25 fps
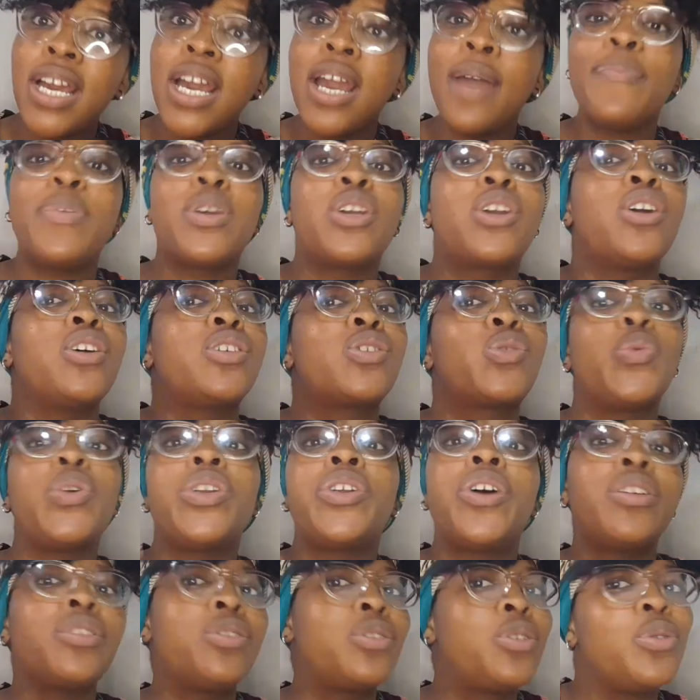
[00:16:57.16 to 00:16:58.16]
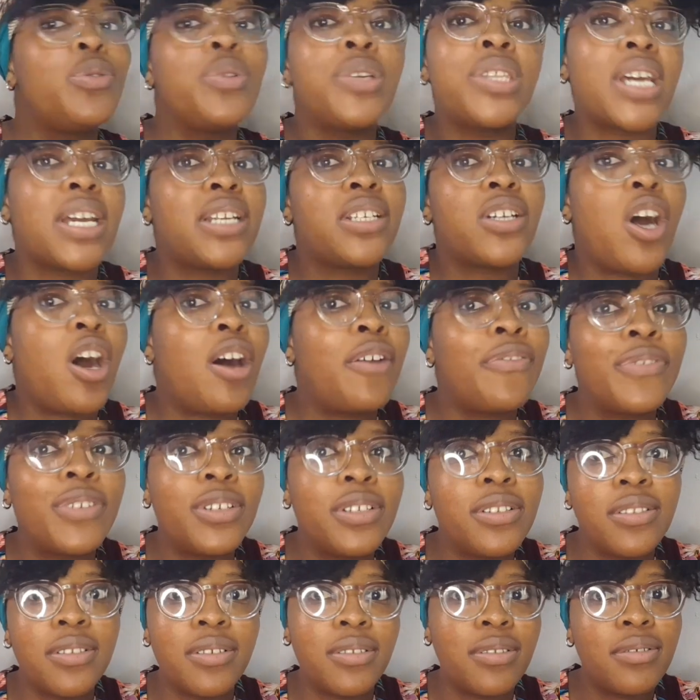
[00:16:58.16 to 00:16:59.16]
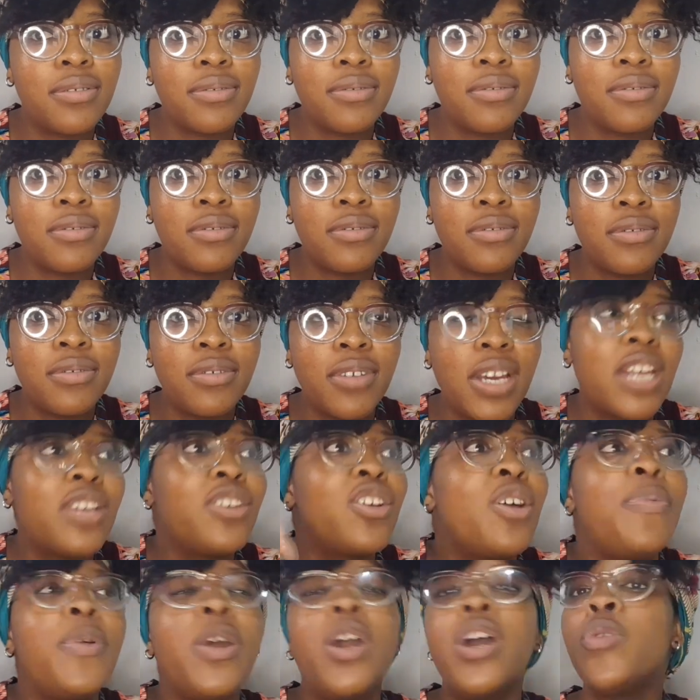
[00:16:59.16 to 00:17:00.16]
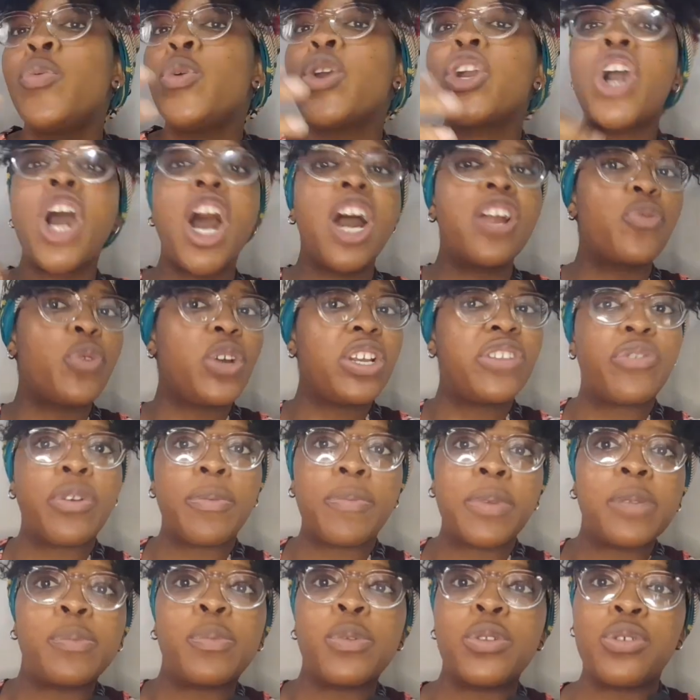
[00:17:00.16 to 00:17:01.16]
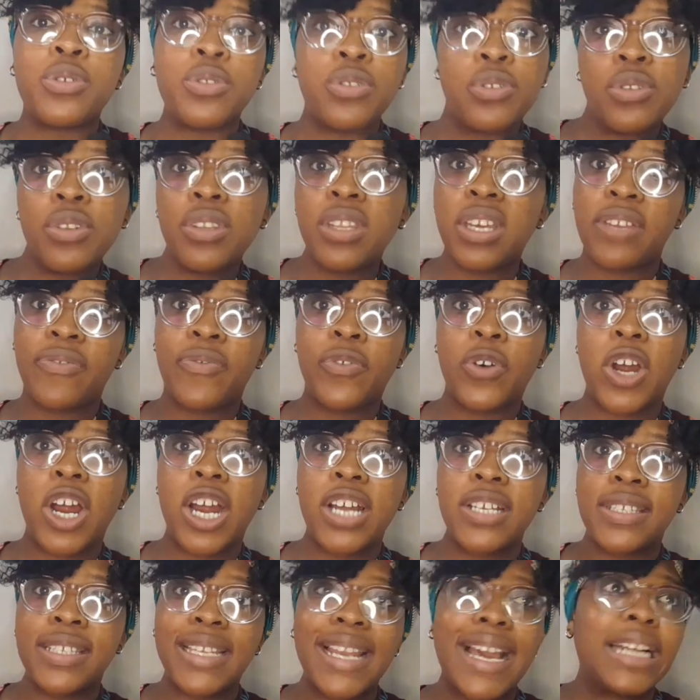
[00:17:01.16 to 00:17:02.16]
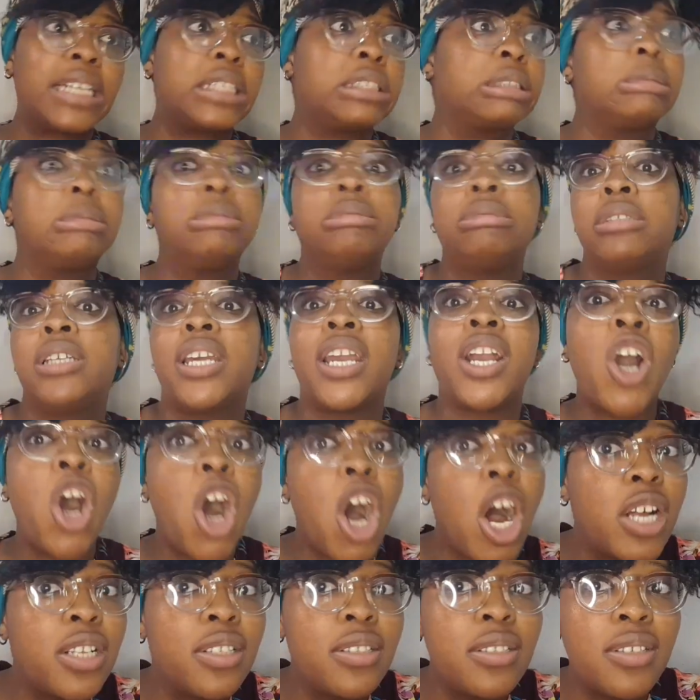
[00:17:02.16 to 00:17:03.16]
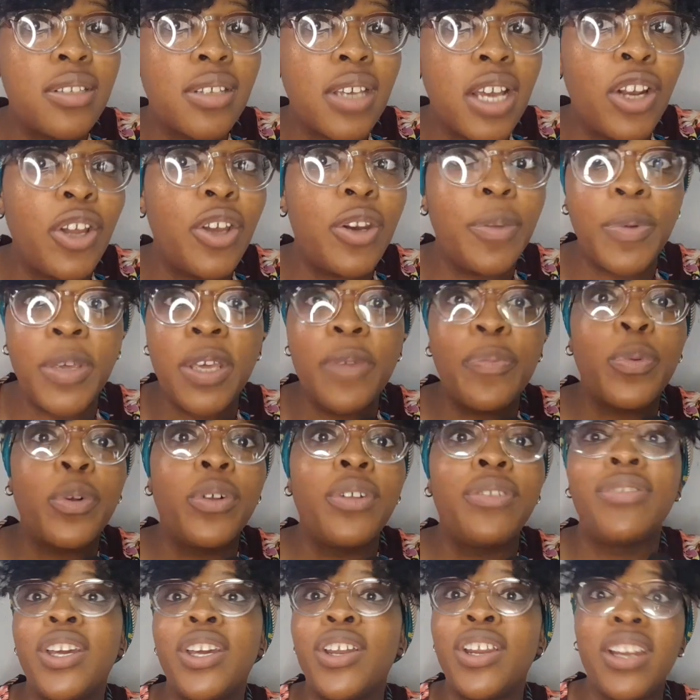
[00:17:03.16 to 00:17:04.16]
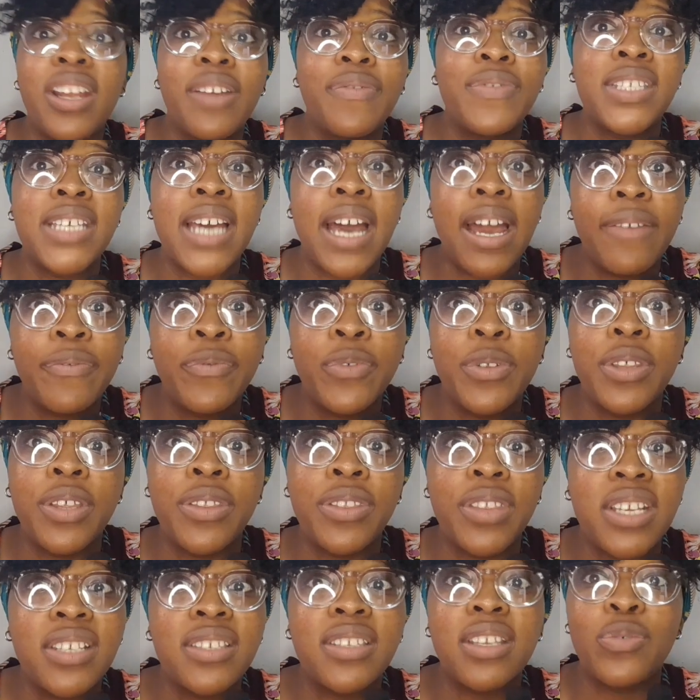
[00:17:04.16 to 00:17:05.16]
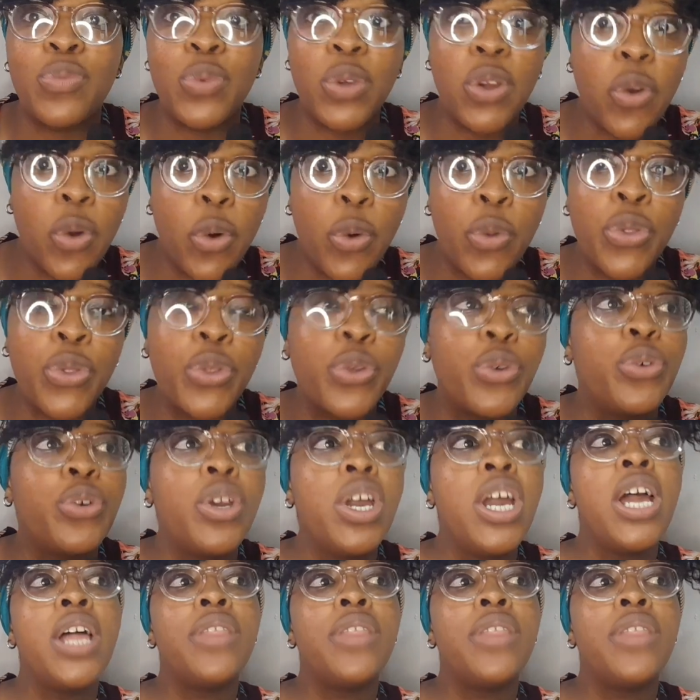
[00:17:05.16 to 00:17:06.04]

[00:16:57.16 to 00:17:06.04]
Because we don't do that often. And nobody, we can't wait for people to do that for us. Like, they can't. A lot of people, don't have time for the things that we go through.